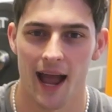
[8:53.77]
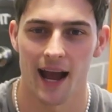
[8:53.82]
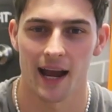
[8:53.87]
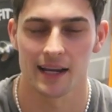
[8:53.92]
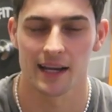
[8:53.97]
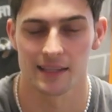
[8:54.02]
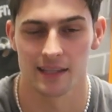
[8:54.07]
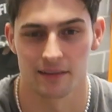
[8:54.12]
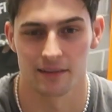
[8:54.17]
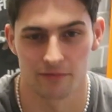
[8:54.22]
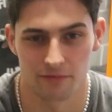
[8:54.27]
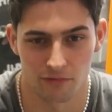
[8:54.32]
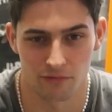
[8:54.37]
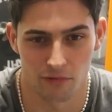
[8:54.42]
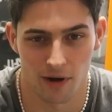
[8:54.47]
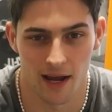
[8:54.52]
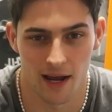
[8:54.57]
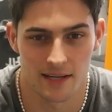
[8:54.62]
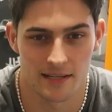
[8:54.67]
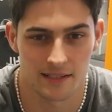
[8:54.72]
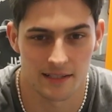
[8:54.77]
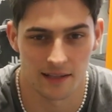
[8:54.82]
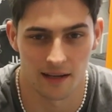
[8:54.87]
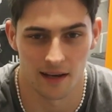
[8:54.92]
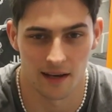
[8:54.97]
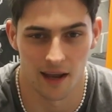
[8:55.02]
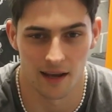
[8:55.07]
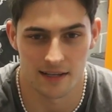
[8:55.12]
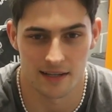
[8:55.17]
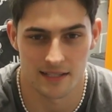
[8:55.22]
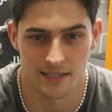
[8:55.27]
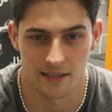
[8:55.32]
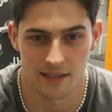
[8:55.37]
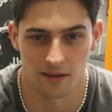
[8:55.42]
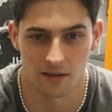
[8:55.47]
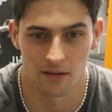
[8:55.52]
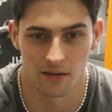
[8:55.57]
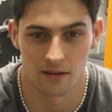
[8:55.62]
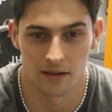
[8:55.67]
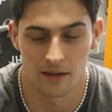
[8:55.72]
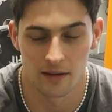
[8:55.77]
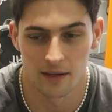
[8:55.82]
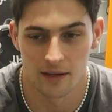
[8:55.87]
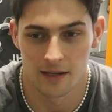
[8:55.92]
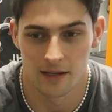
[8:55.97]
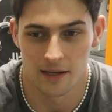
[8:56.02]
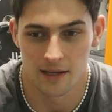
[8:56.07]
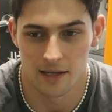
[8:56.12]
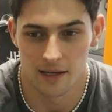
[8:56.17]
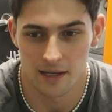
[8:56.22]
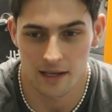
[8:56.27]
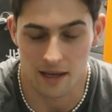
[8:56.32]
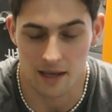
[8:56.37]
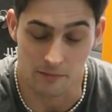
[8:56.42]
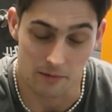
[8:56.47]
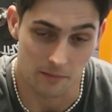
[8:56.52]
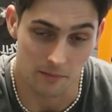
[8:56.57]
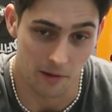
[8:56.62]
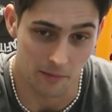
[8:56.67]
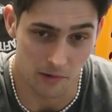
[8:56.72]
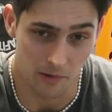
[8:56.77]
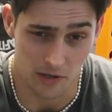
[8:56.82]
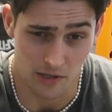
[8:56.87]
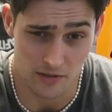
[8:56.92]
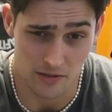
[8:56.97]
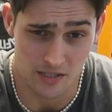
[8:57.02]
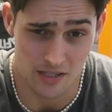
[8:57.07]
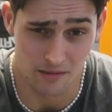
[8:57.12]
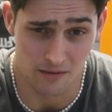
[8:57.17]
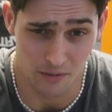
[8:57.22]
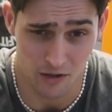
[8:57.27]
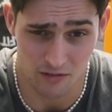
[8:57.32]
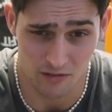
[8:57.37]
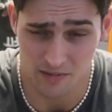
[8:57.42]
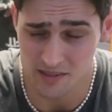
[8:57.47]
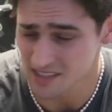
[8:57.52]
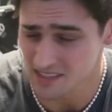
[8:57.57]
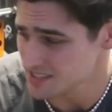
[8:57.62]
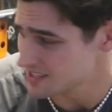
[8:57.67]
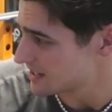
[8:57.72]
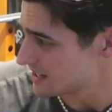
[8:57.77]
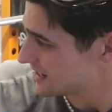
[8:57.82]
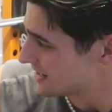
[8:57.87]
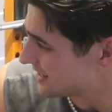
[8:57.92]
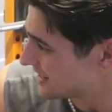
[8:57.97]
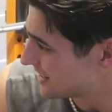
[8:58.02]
active rest and like still keeping my body used to the movements.